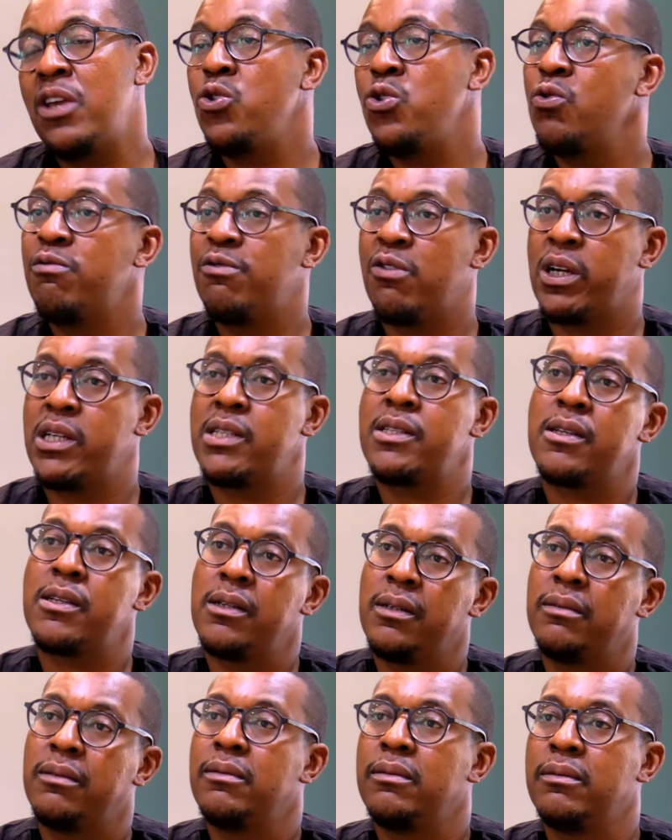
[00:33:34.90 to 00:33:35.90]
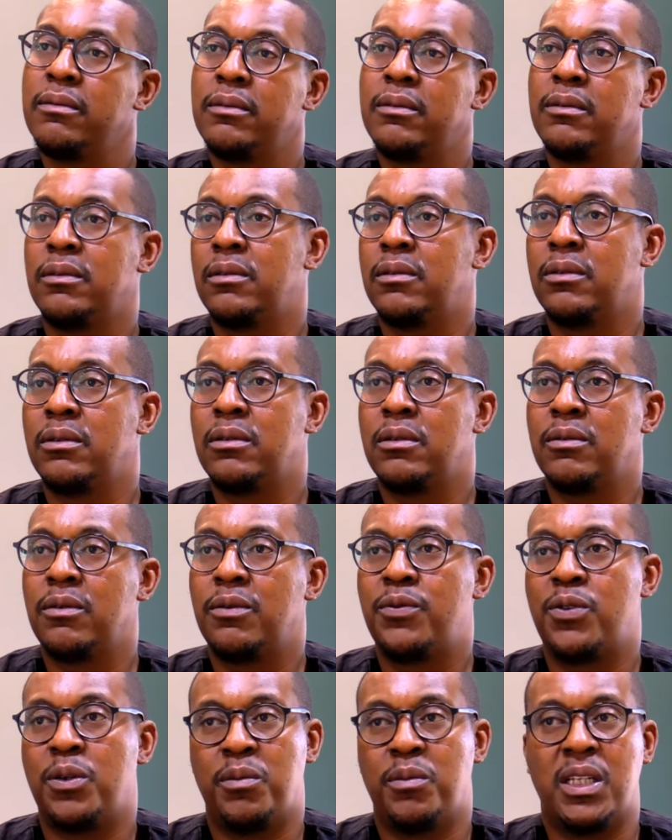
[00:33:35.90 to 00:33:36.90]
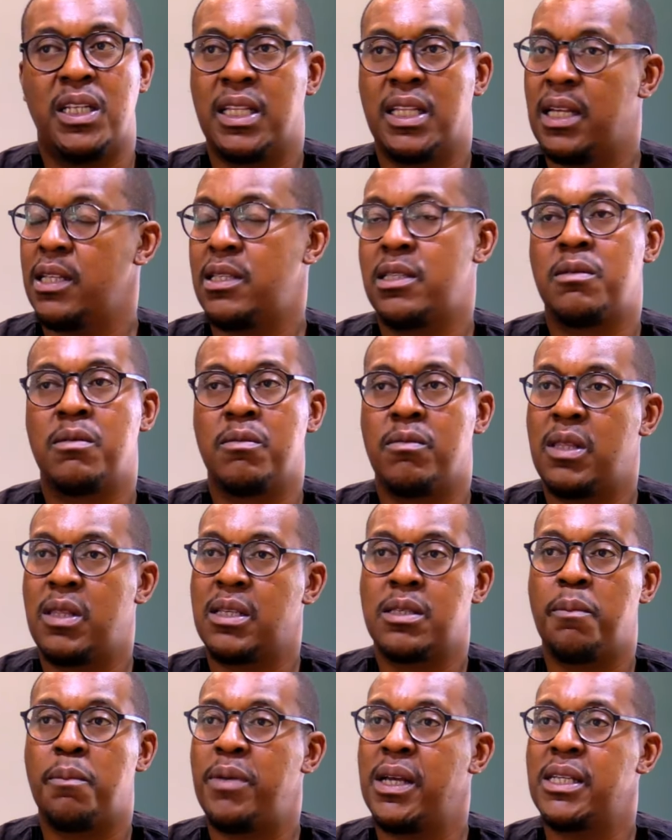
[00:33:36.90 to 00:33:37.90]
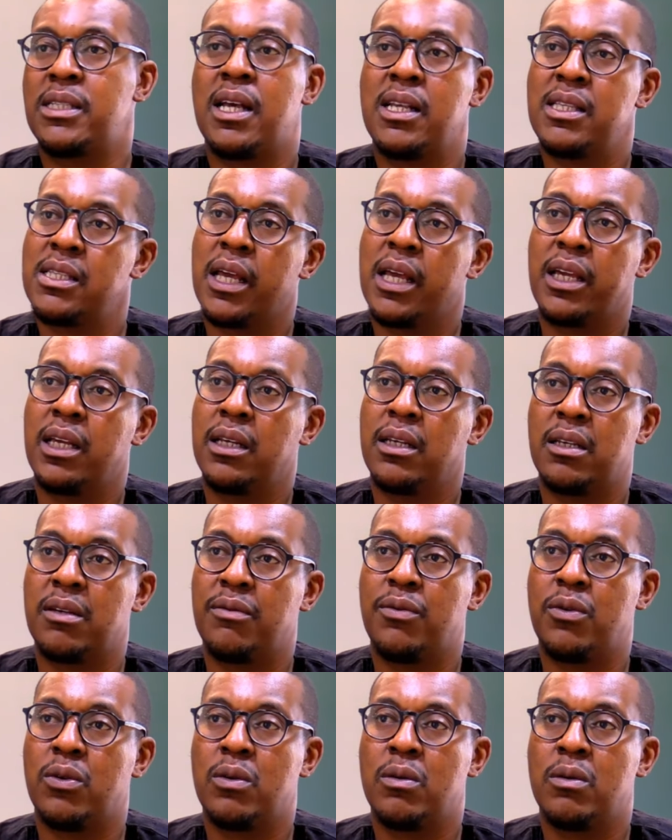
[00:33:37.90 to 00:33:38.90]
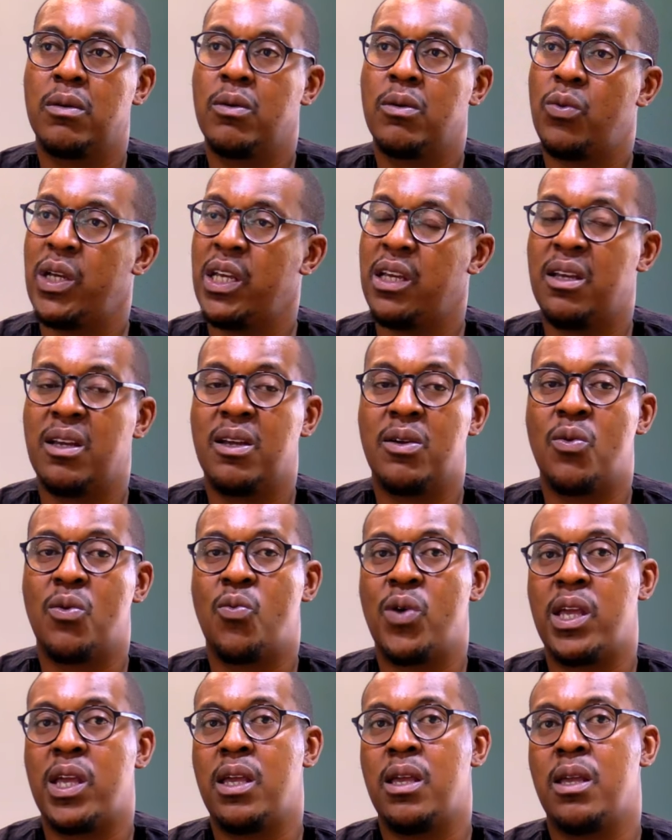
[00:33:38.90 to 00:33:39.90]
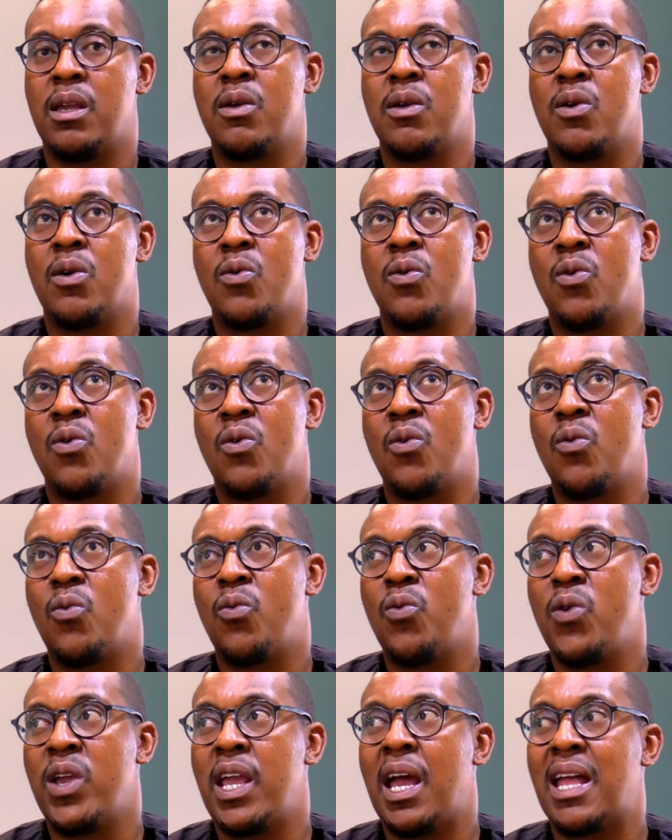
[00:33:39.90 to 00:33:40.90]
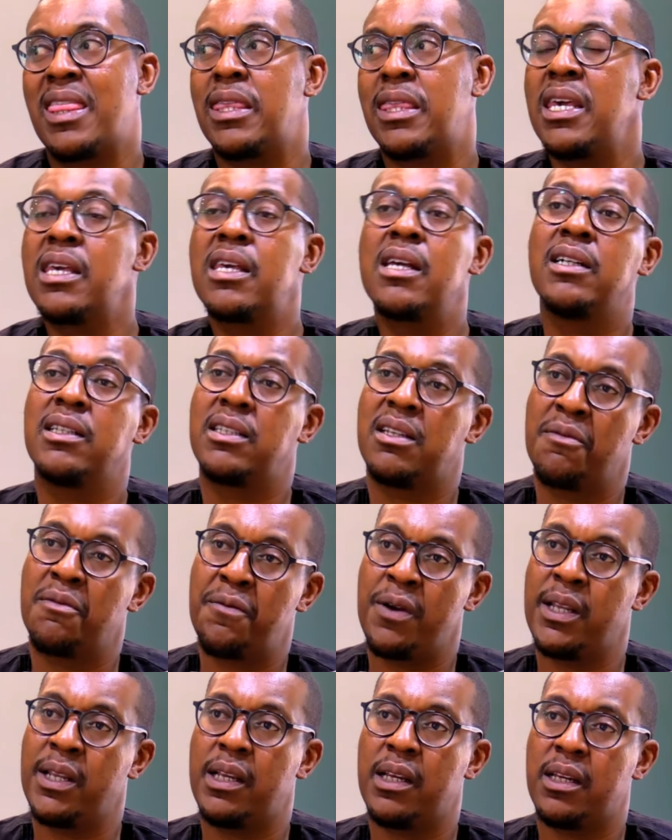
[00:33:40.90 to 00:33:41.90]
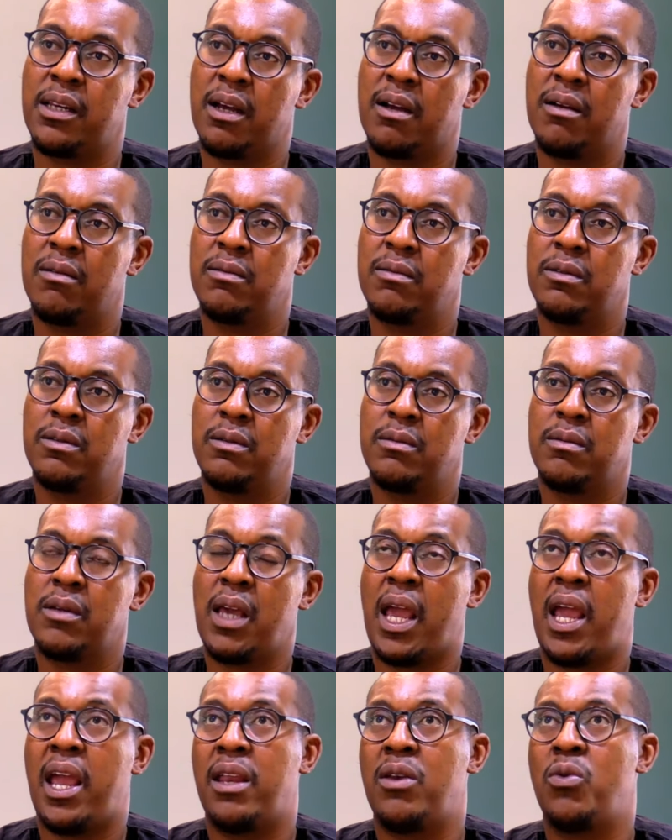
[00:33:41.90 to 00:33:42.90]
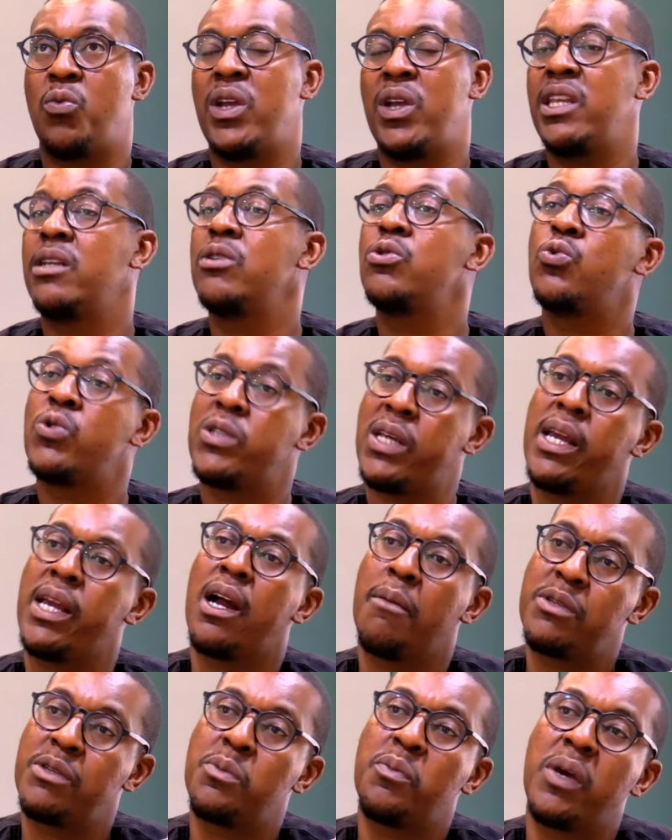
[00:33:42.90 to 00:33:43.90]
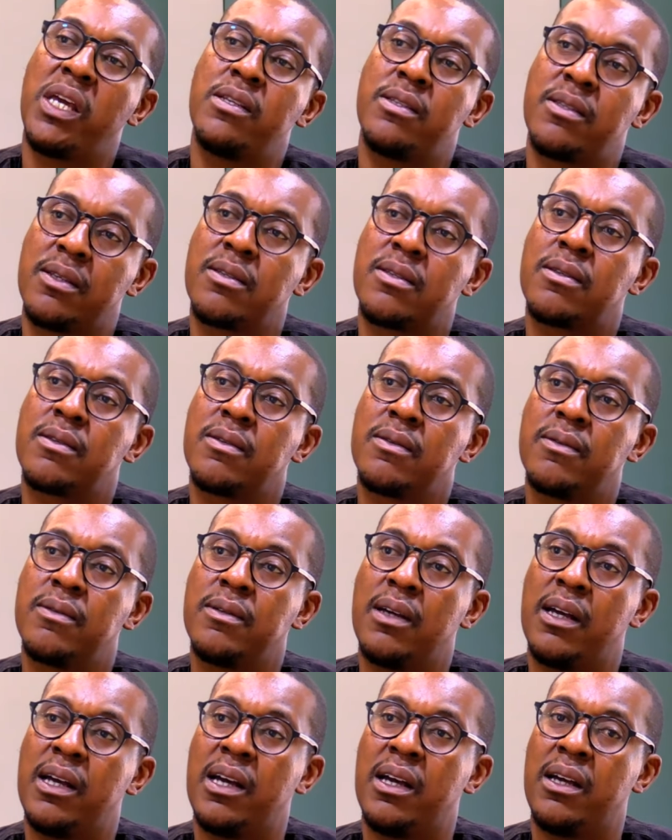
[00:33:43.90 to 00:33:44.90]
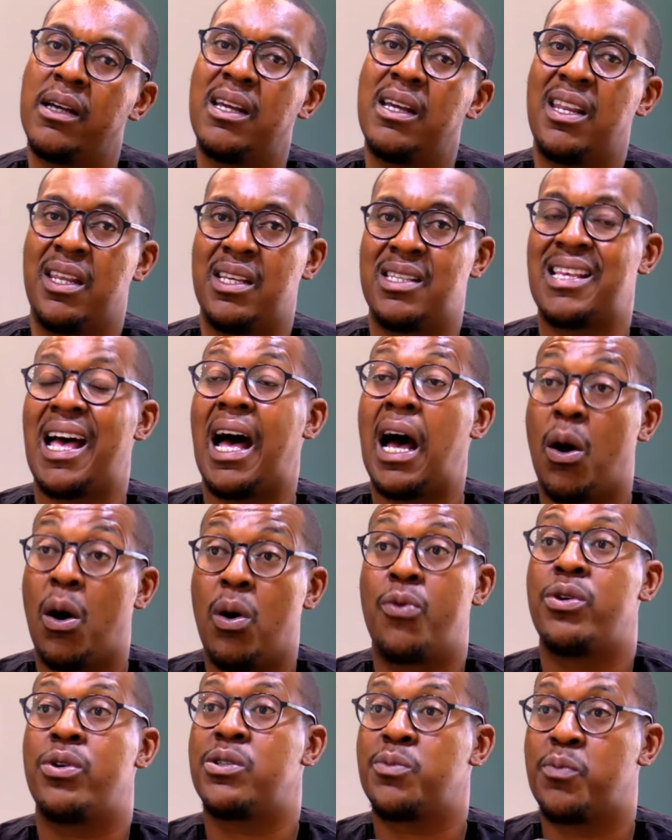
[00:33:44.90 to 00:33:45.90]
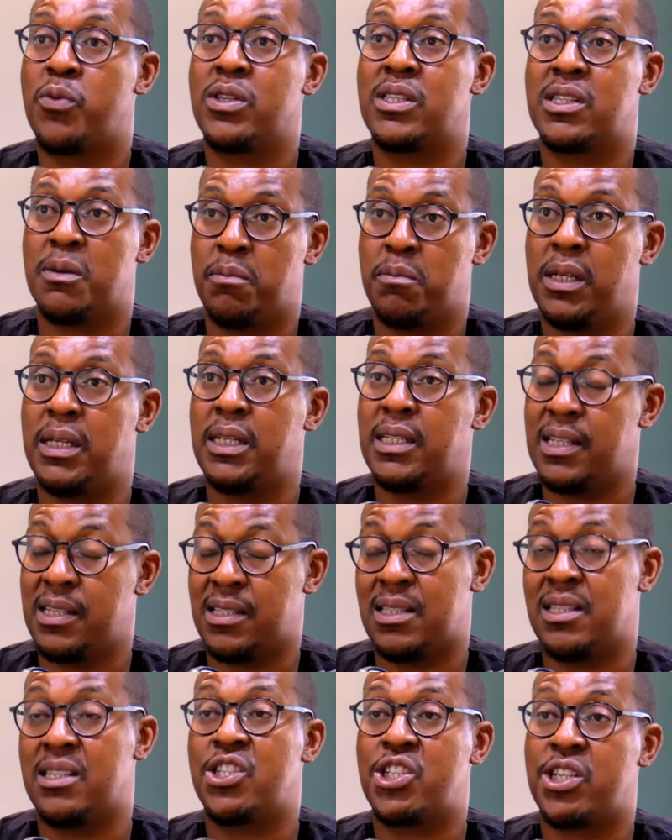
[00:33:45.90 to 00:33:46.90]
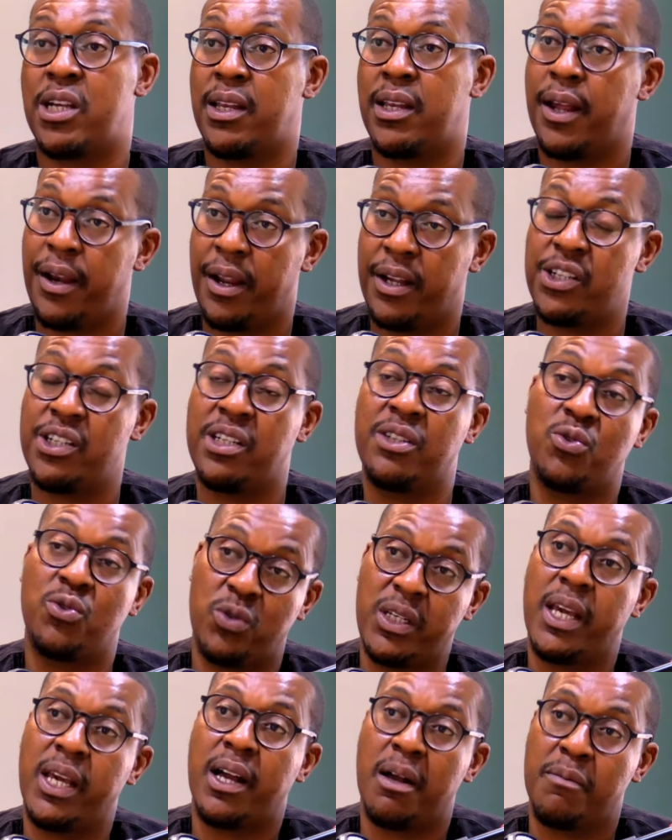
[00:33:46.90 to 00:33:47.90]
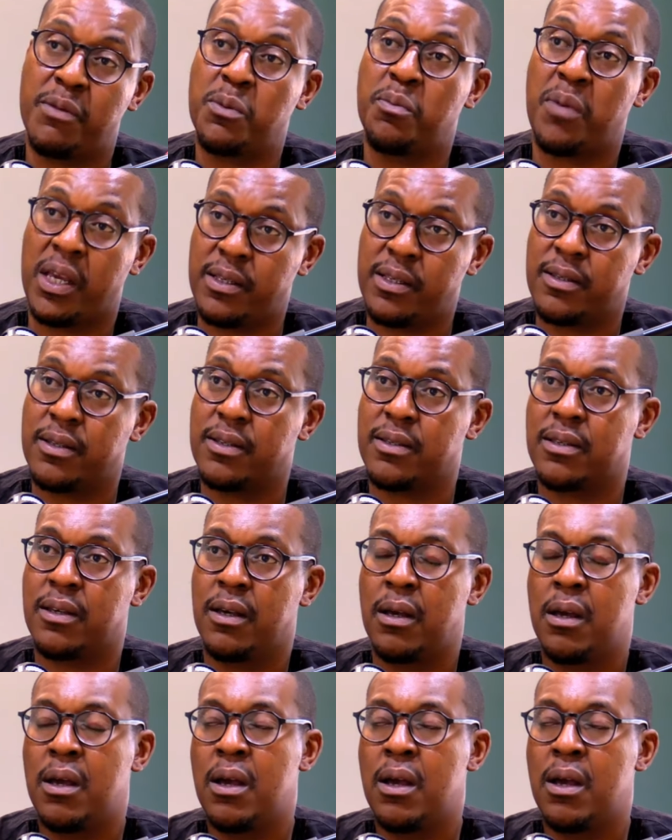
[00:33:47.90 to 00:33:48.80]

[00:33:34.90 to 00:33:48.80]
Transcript: new voice. For me, now that's the best answer I can give you. We are thinking differently now, and we need to take up spaces. It is our responsibility as this generation to take up spaces.